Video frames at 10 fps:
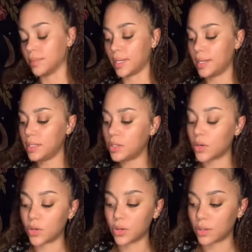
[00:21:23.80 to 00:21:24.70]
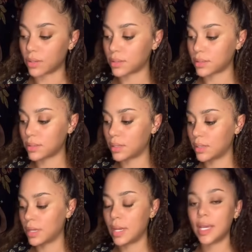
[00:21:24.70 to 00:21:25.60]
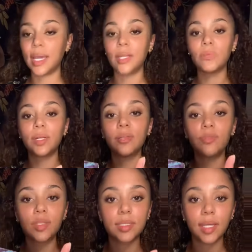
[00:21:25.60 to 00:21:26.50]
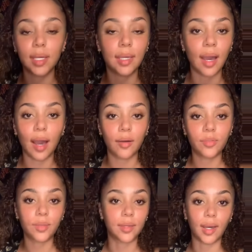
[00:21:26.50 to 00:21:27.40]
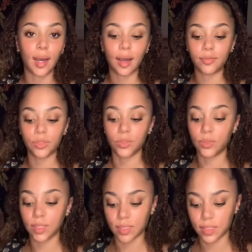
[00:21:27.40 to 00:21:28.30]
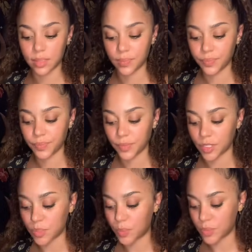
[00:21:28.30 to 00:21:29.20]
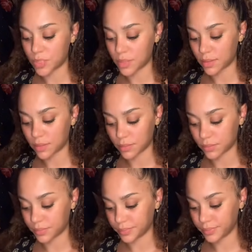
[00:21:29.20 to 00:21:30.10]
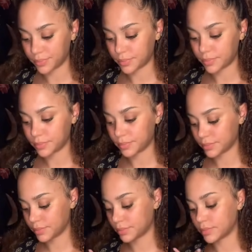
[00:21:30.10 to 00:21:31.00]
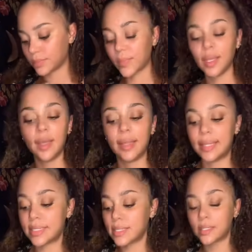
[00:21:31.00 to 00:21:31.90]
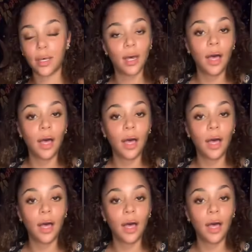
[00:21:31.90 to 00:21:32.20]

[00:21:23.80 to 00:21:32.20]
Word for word: but I need her. It really feels like, yeah, I have to, I have to do this. This person, mm -mm. this is the